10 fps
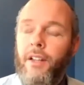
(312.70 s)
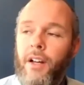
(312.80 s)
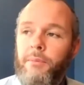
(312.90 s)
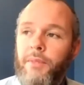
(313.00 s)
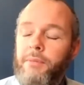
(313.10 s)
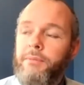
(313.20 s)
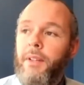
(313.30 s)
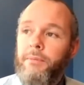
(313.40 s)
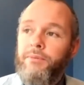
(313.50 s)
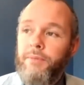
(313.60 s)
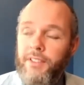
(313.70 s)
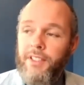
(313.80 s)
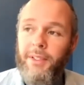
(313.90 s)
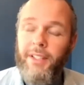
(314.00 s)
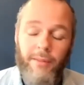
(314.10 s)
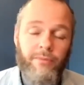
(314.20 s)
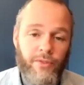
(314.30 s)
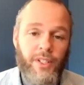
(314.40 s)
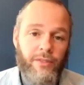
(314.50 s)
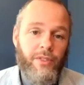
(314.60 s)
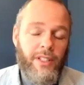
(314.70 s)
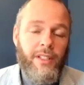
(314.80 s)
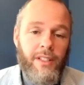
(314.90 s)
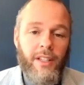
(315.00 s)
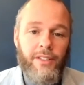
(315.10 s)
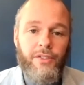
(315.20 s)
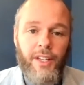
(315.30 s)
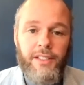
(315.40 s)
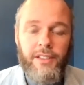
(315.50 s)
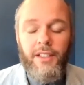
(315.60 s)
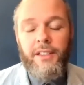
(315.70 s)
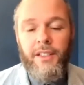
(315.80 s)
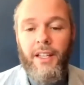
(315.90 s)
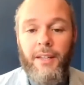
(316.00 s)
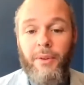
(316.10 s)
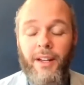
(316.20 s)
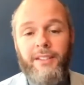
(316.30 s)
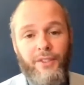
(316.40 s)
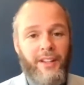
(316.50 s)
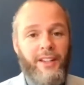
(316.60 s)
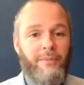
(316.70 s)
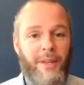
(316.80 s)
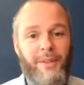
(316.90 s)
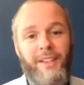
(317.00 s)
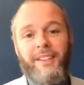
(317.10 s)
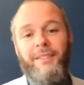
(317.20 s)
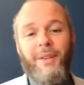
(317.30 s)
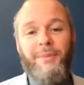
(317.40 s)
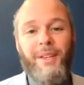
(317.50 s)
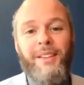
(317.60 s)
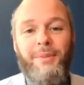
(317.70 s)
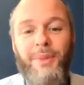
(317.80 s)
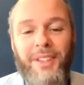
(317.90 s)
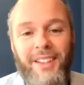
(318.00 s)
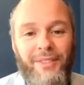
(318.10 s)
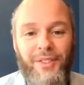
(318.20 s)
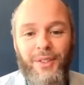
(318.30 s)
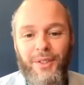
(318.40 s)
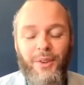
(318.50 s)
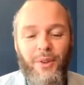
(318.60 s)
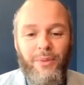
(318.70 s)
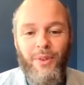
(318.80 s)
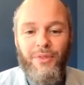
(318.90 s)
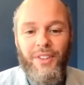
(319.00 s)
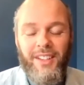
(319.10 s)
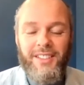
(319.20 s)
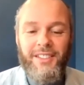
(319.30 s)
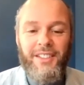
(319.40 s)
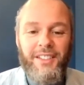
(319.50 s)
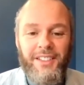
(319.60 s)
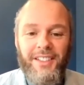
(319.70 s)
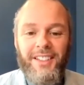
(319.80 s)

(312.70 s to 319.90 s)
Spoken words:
No, it's something that I'm really, really interested in trying out. Maybe we'll get, if you're offering it as a.